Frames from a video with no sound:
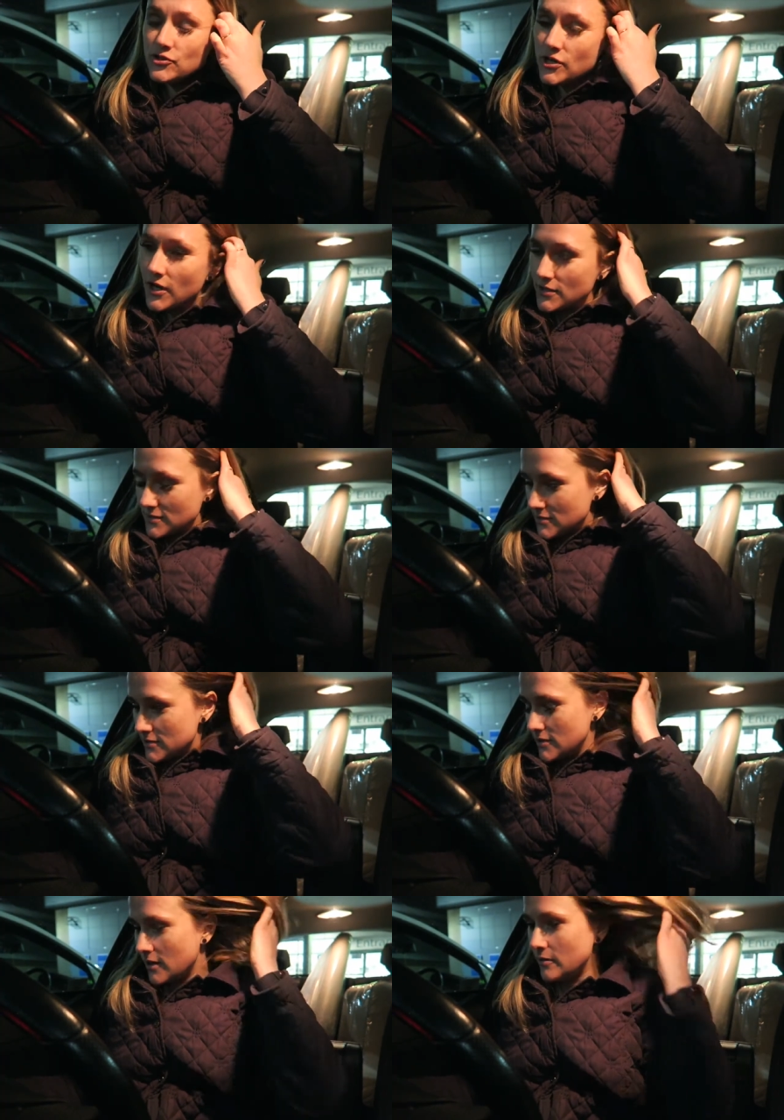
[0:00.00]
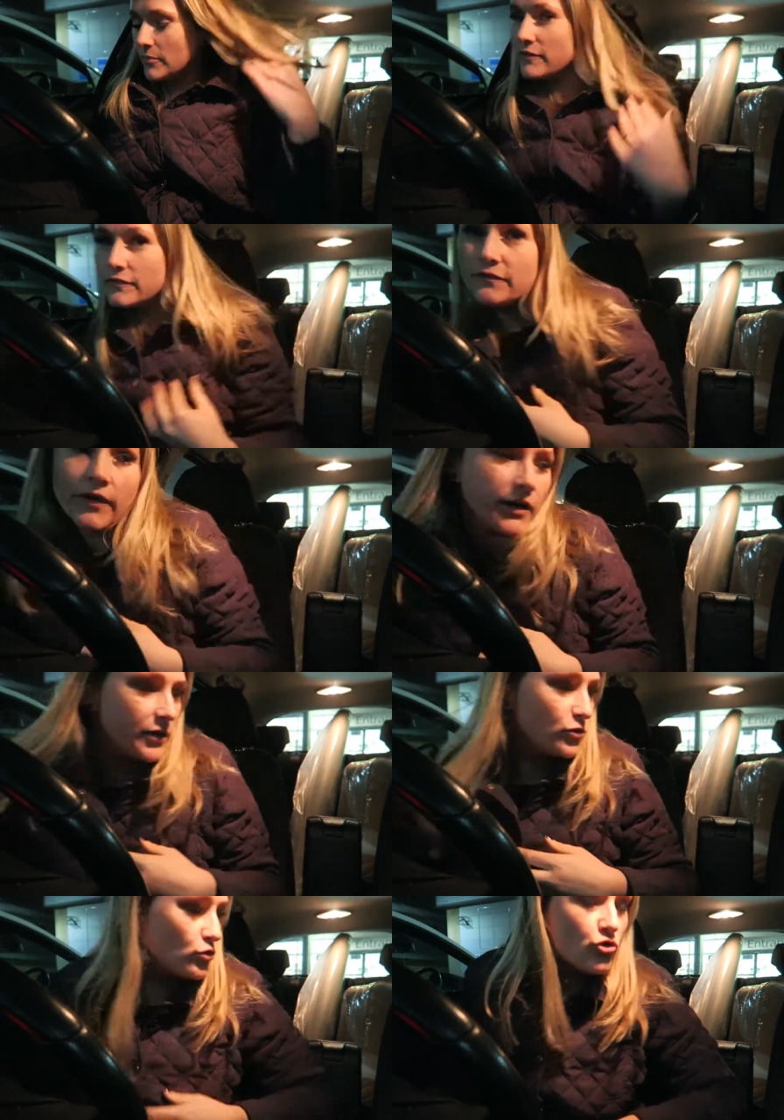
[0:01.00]
just done my
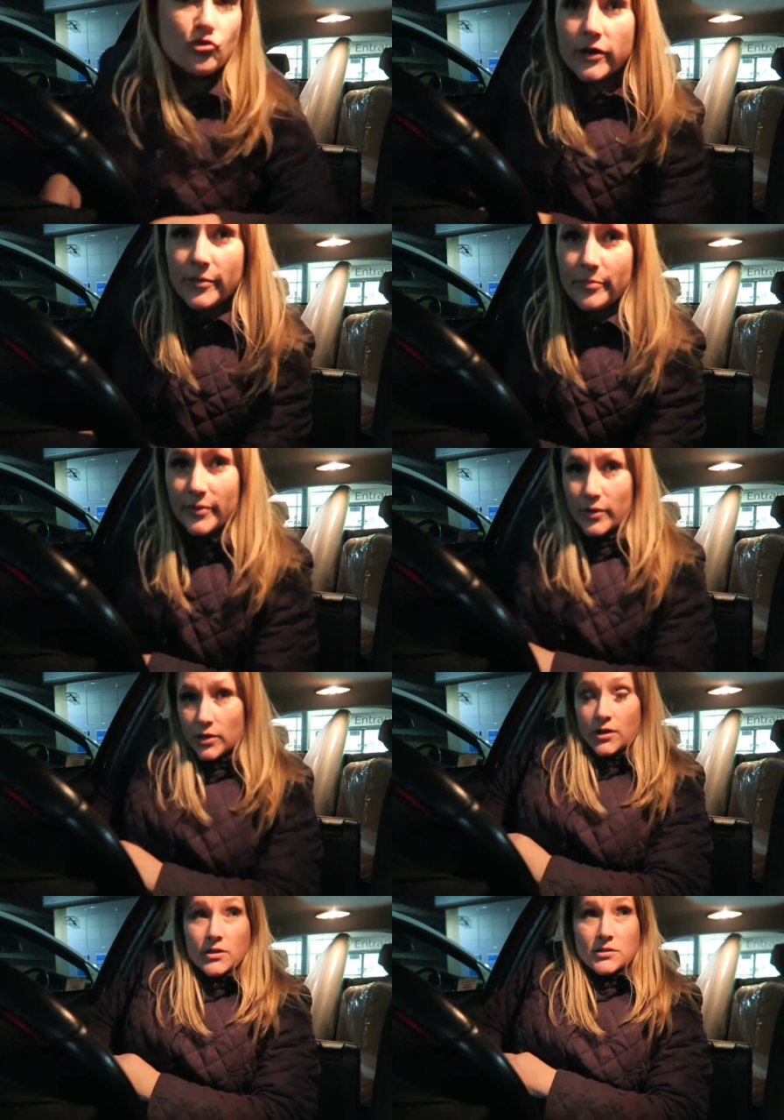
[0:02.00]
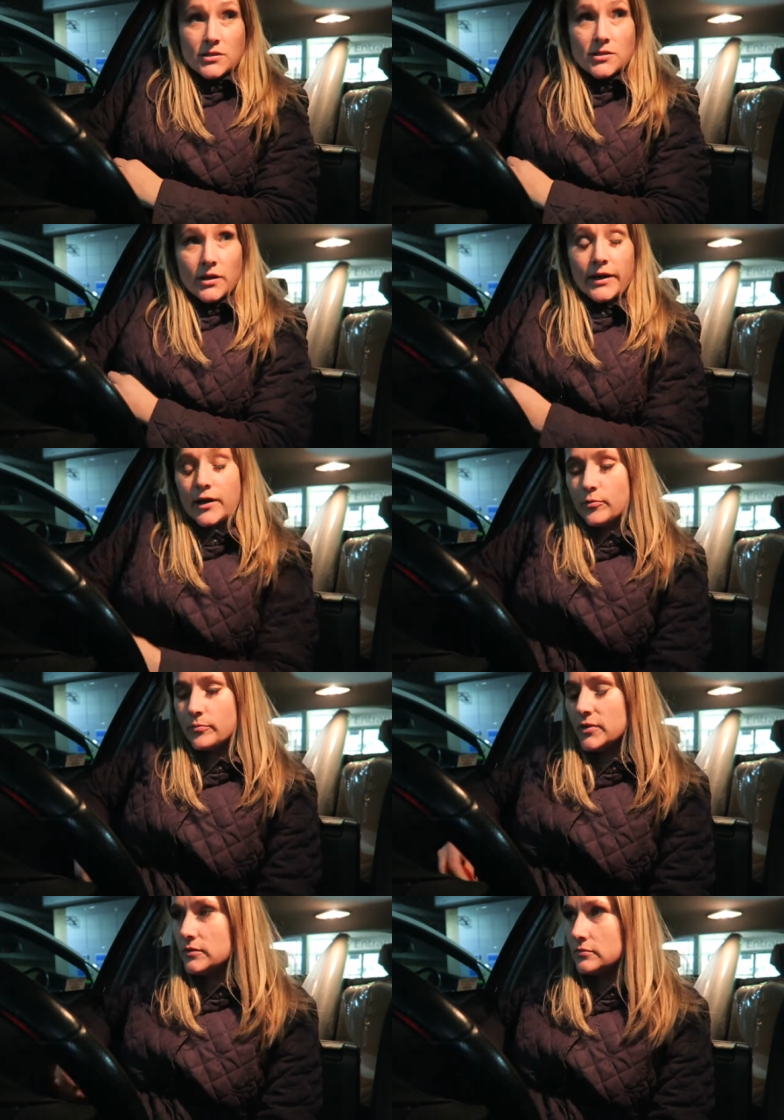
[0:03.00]
final trip to
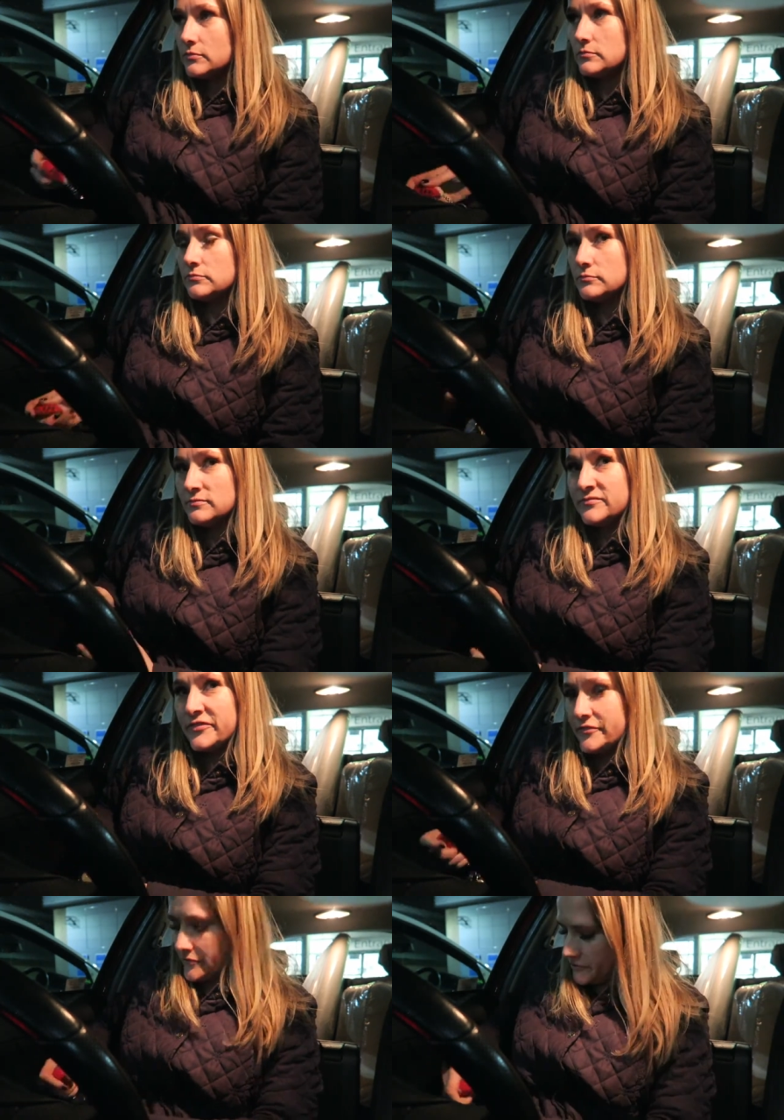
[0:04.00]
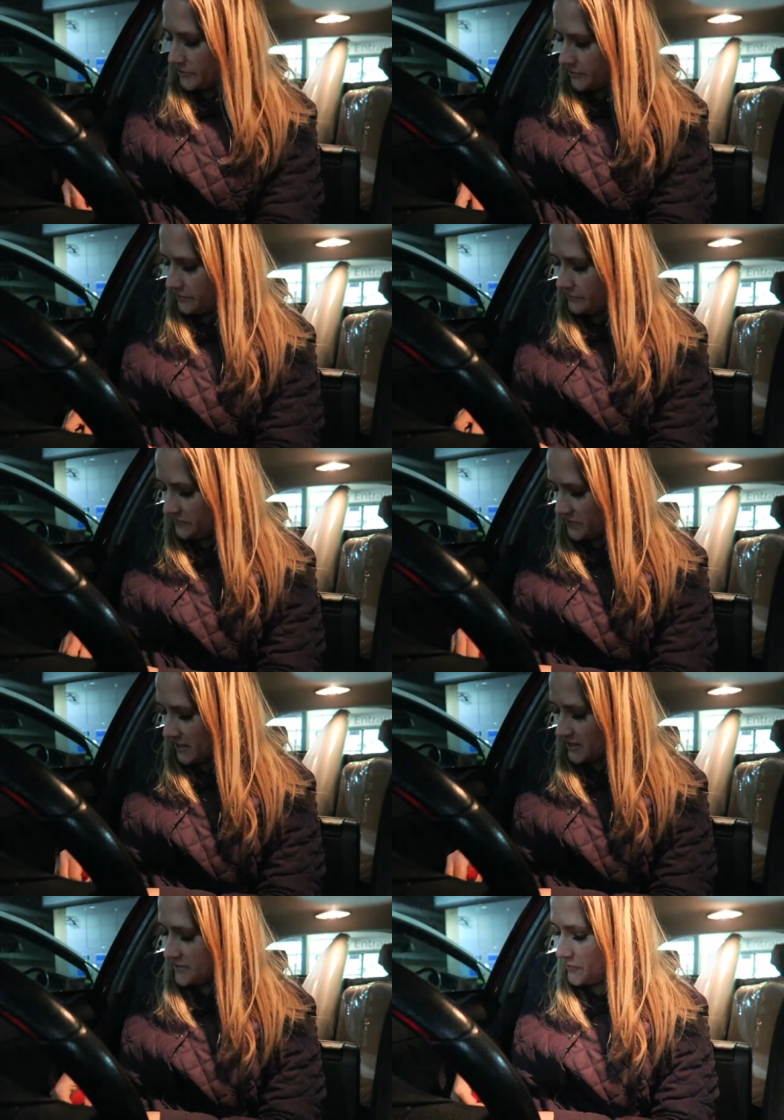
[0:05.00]
Dunelm for the
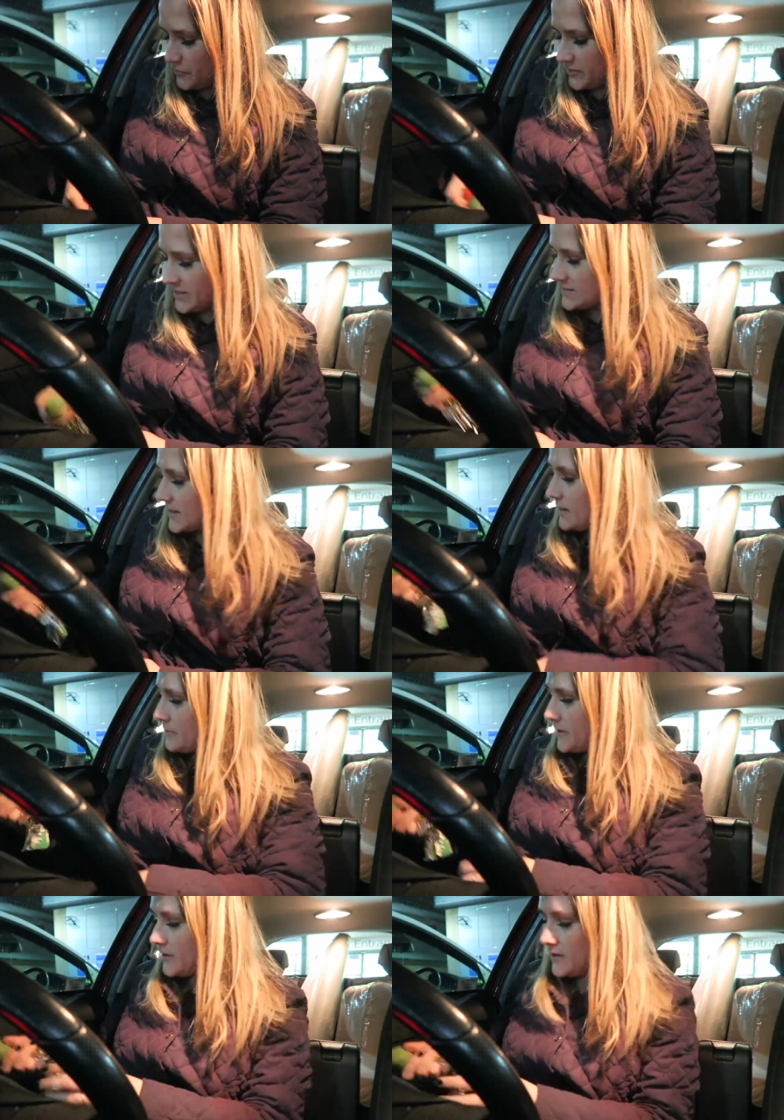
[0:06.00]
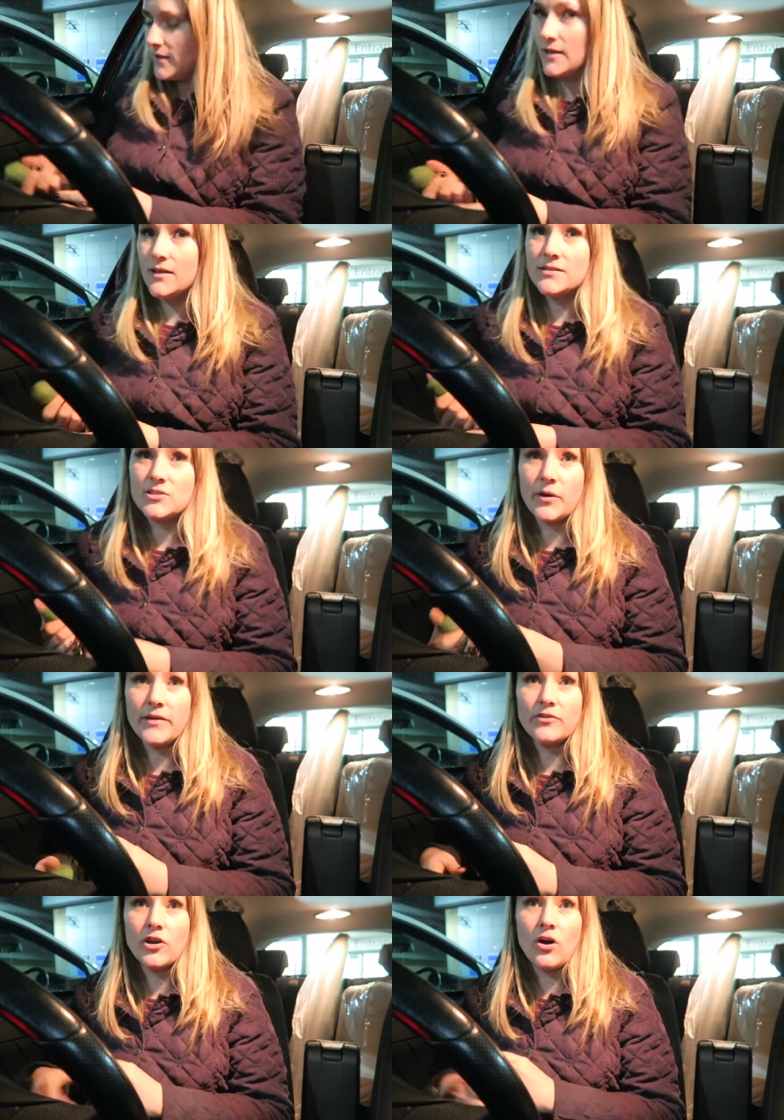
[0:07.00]
next few weeks anyway. So
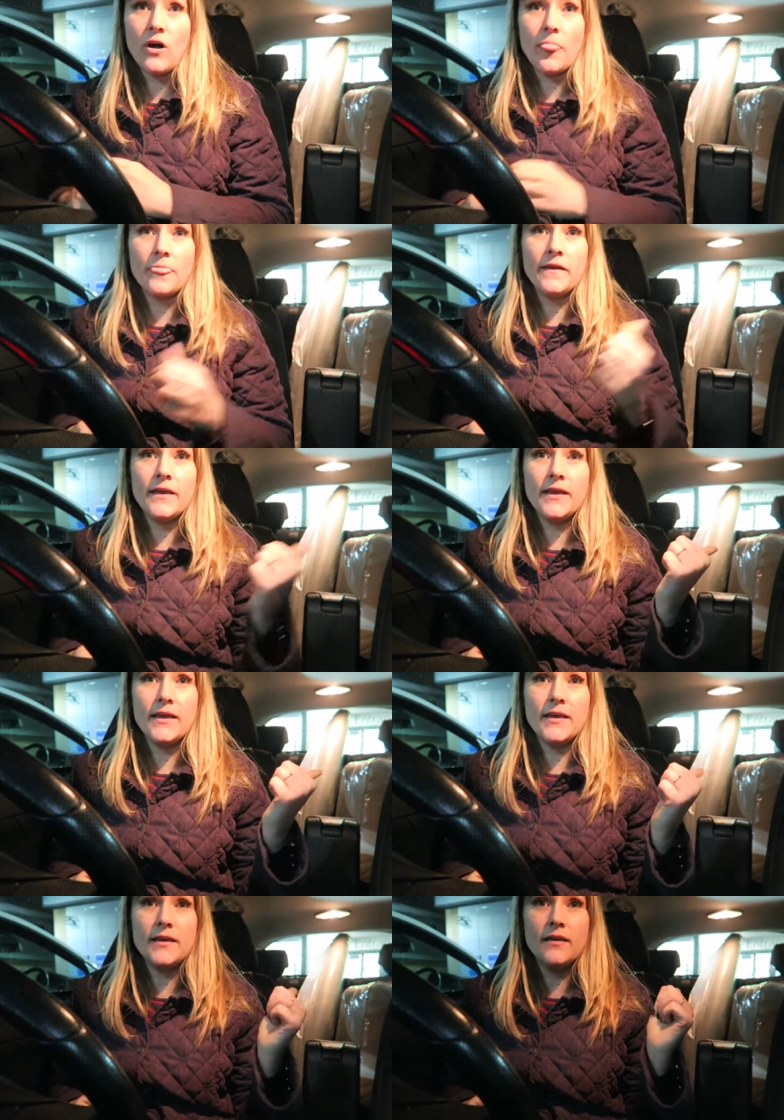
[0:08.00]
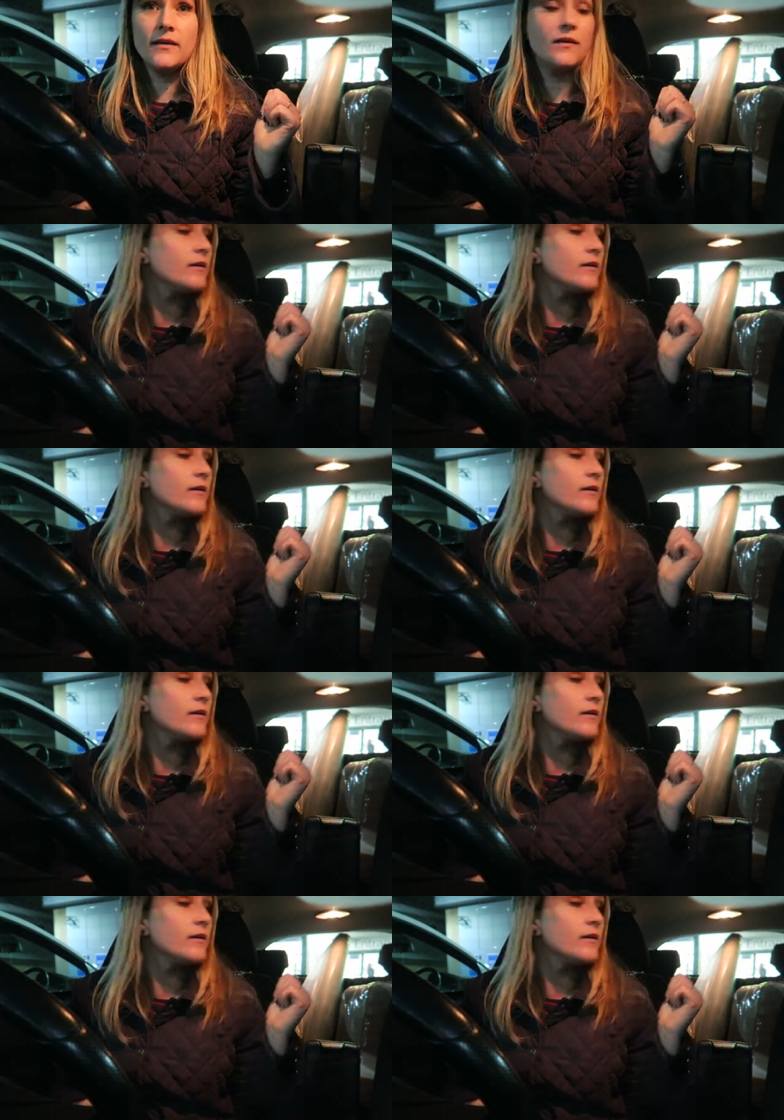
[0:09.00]
I've got the